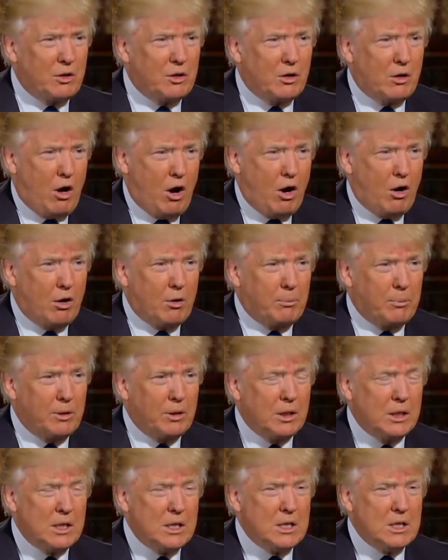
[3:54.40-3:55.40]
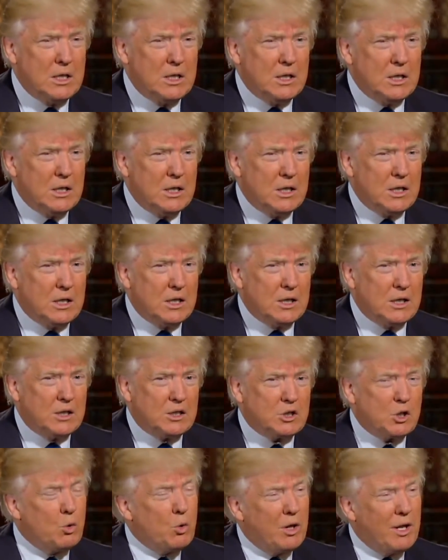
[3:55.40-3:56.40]
They're horrible.
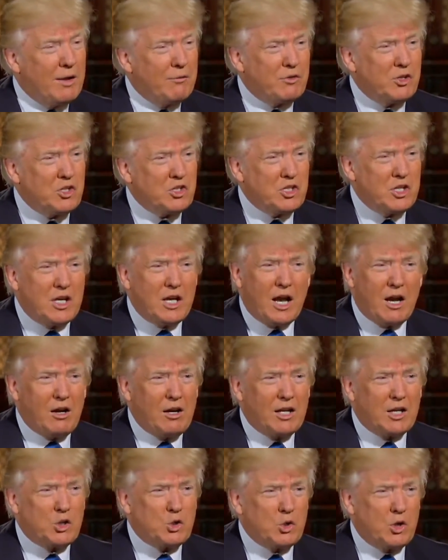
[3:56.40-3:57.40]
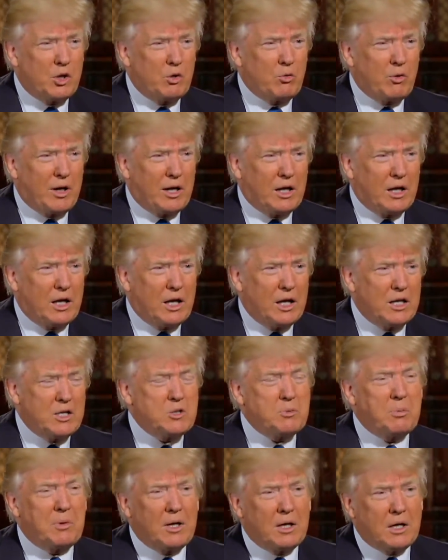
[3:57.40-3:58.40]
So we'll have to see. I don't like drawing red
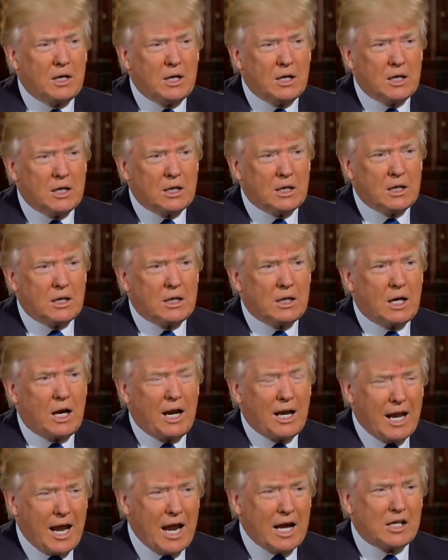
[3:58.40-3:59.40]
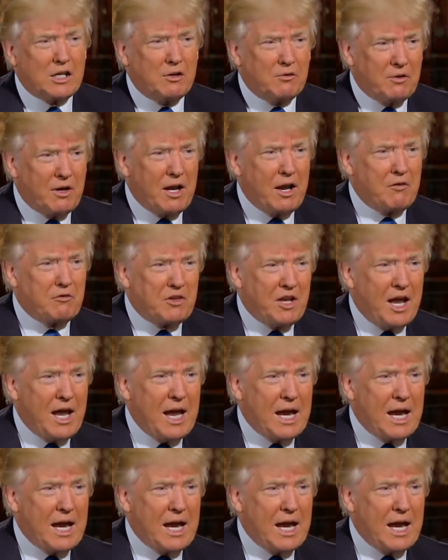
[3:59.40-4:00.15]
lines, but I act if I have to